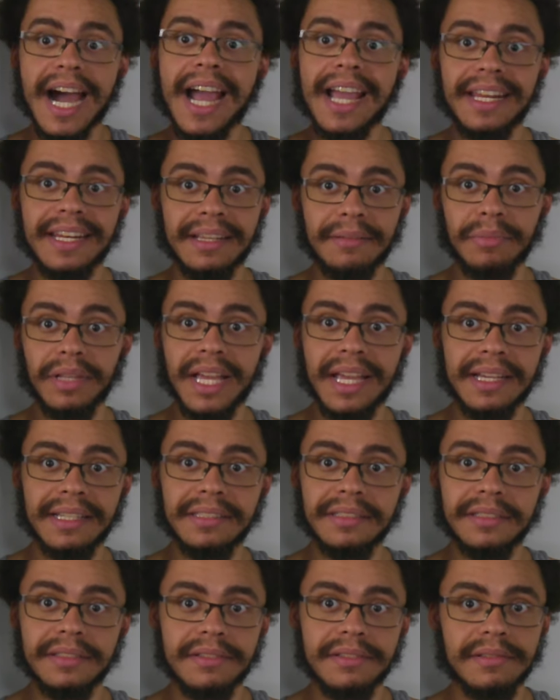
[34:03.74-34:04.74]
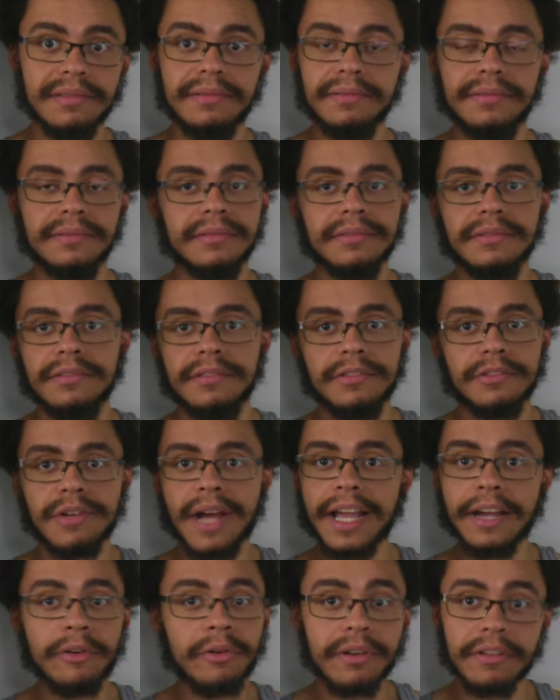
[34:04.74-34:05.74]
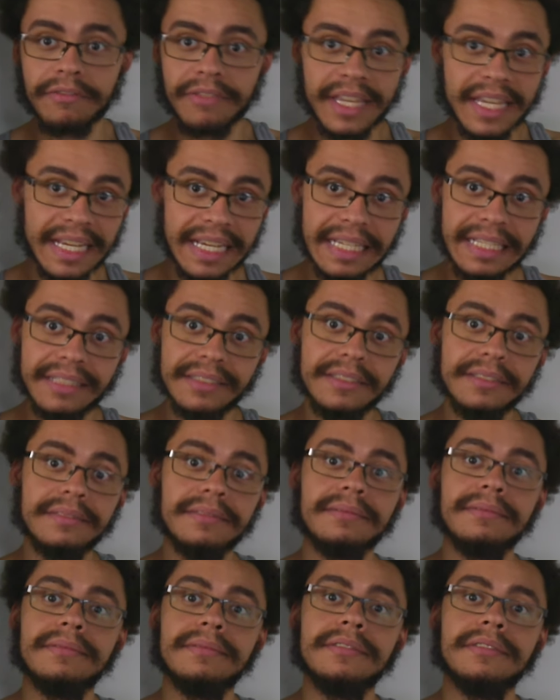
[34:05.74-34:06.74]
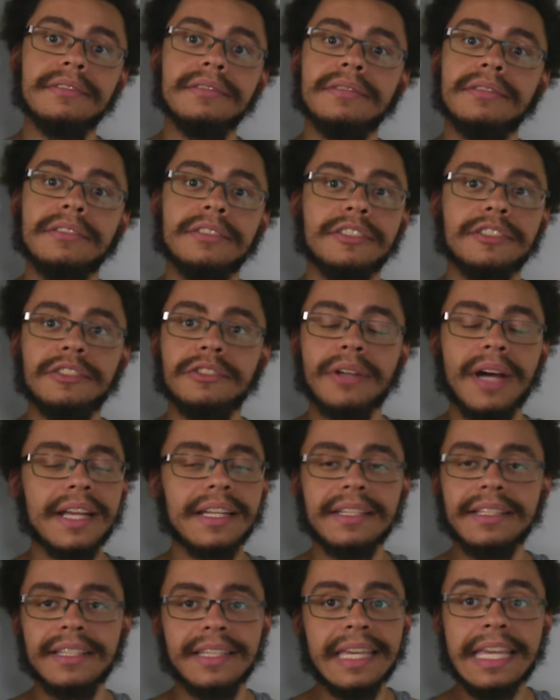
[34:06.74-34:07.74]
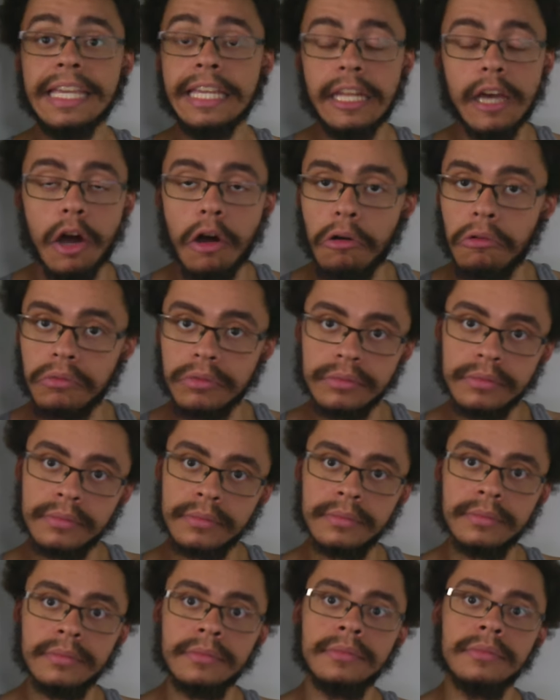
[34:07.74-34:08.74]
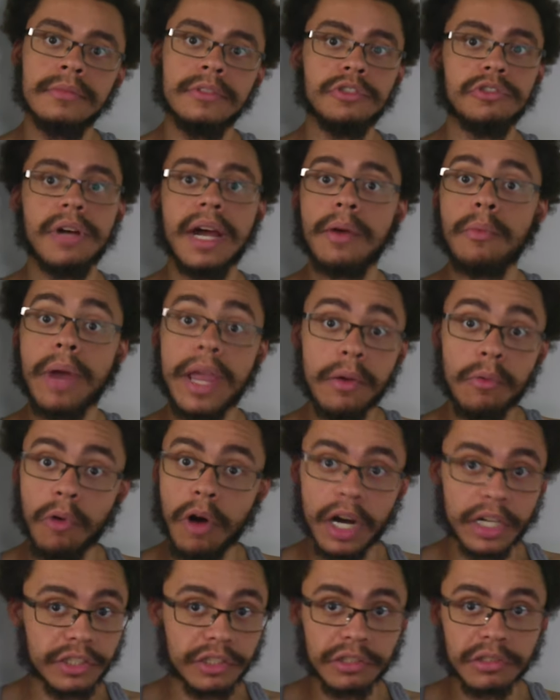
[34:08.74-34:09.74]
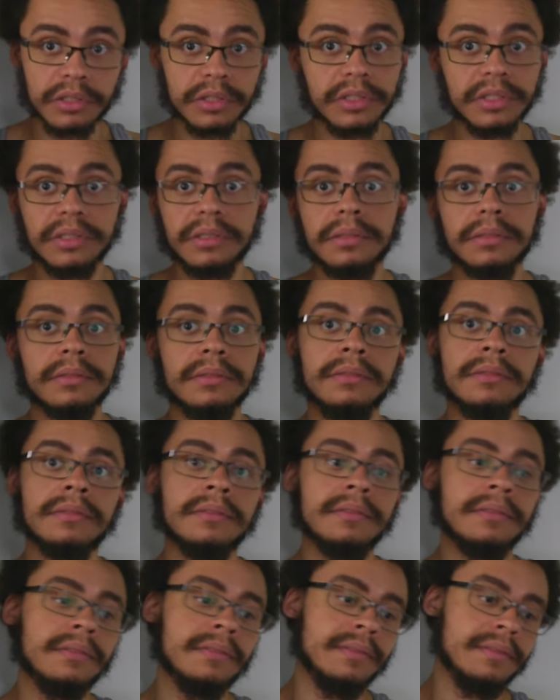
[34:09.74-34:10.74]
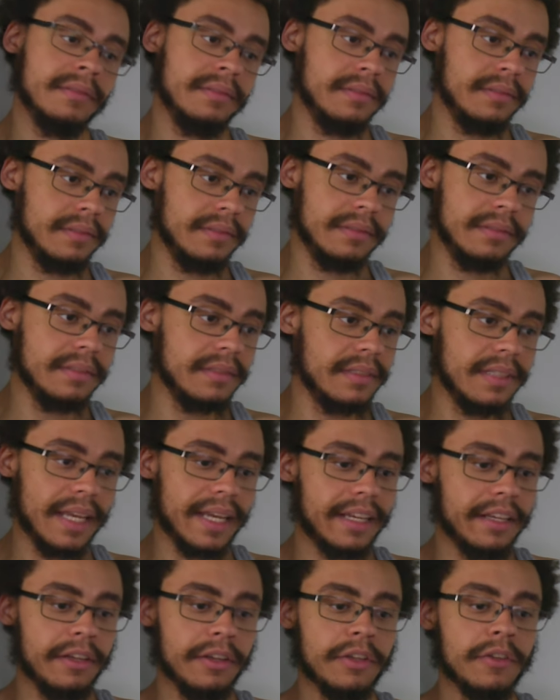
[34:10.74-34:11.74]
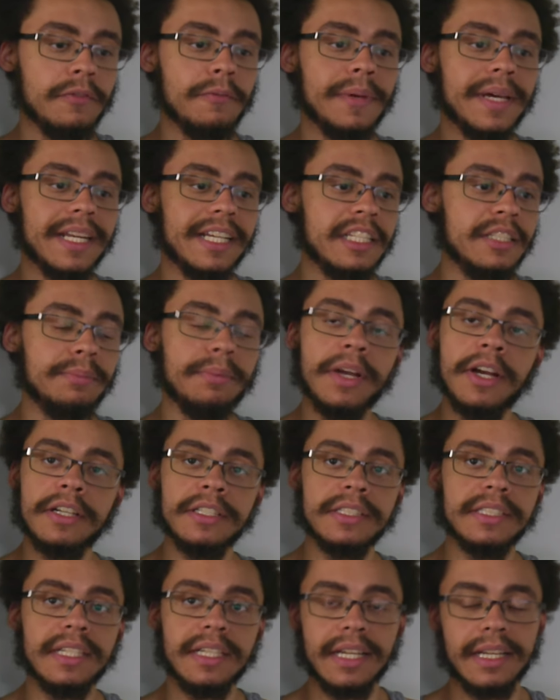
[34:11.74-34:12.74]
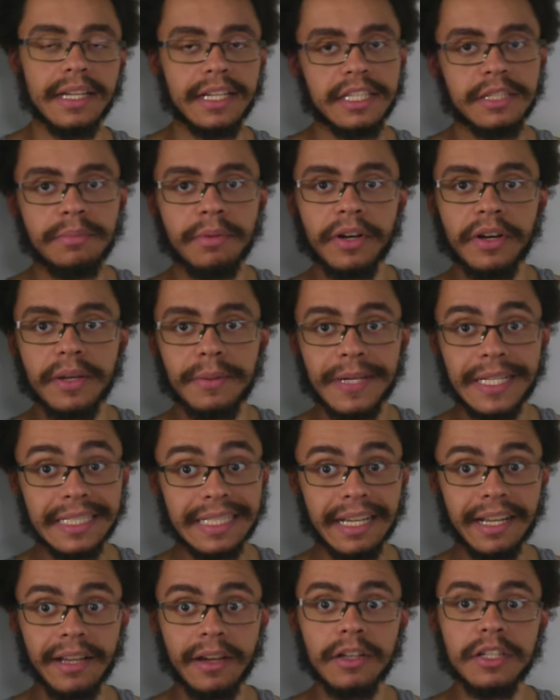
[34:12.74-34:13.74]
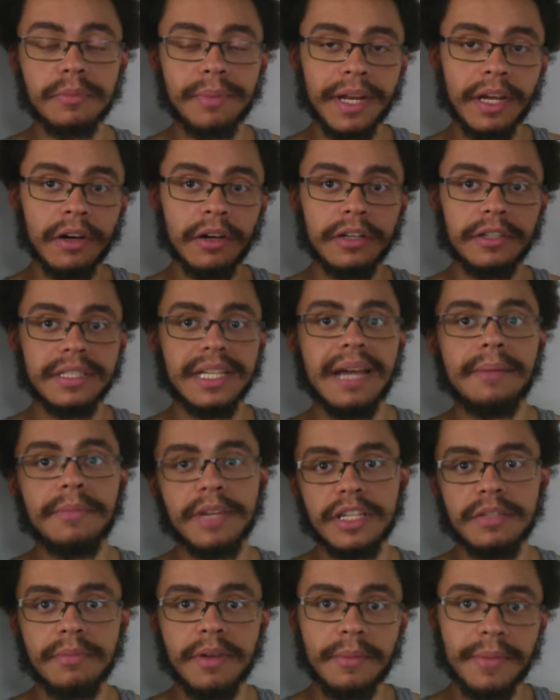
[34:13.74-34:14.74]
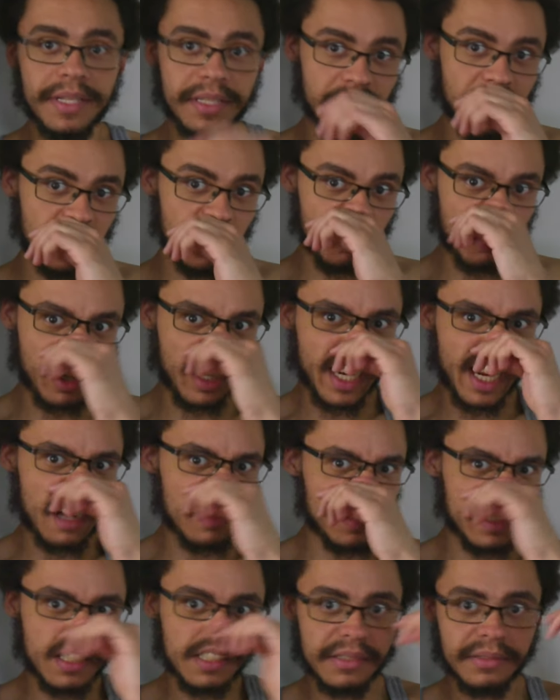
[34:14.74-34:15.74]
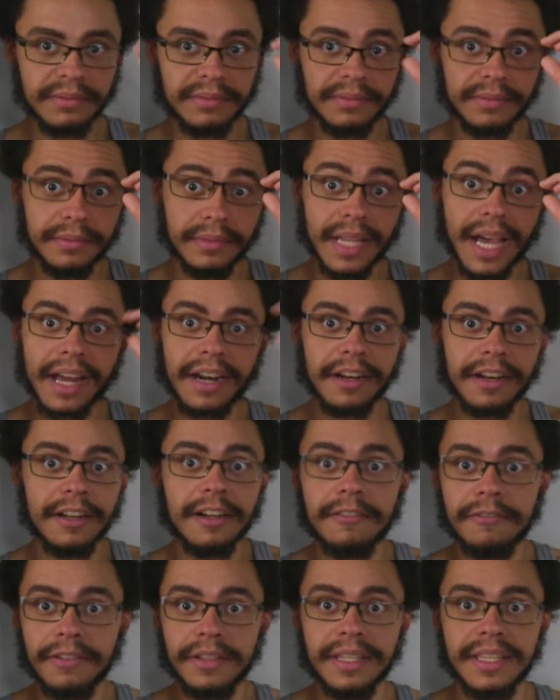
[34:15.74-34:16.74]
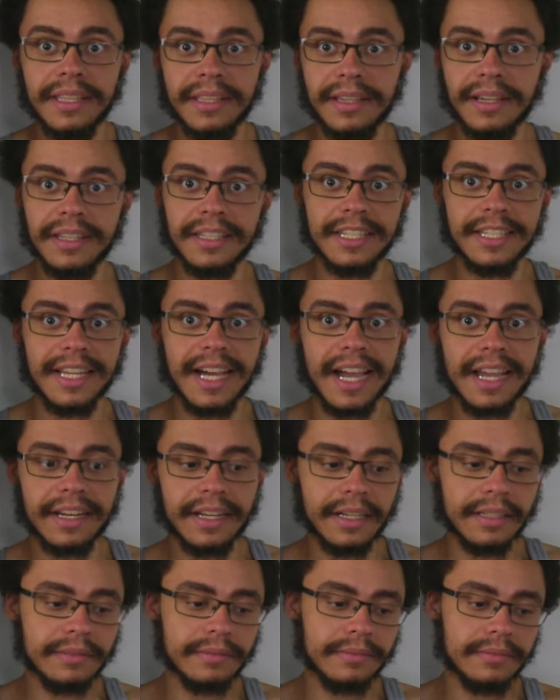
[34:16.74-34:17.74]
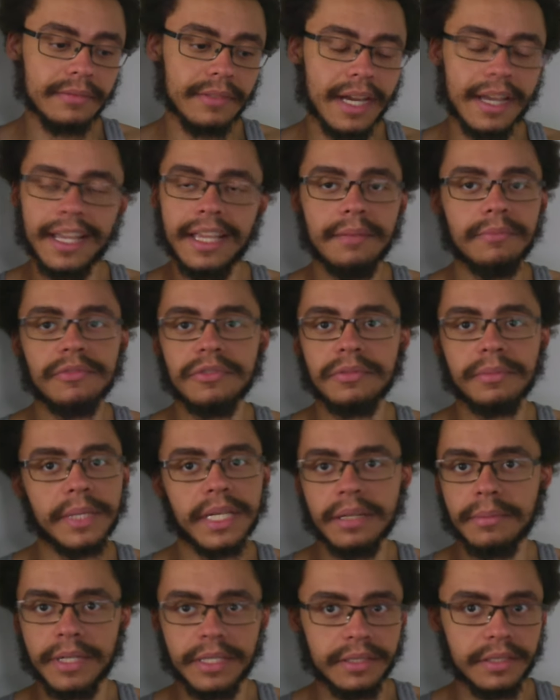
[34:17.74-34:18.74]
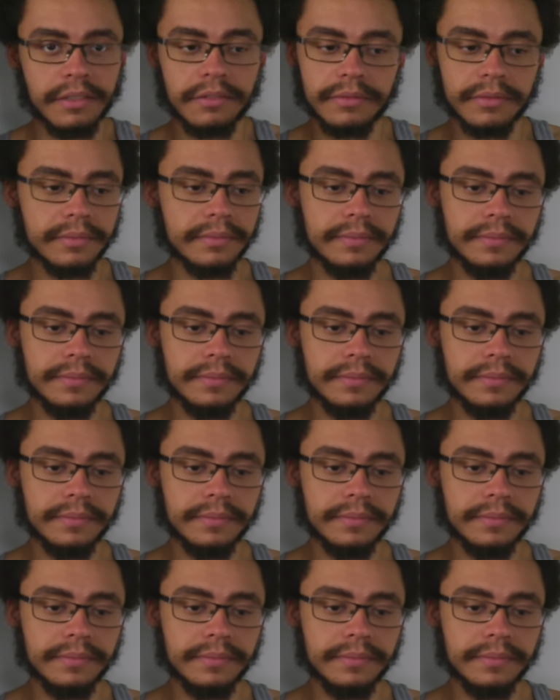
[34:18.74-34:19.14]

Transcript: dieting plans. Try going vegan. Try keto. Try Weight Watchers. Like, you've been experimenting, spending all your time experimenting on the workouts. Not enough on the dieting. I keep repeating myself.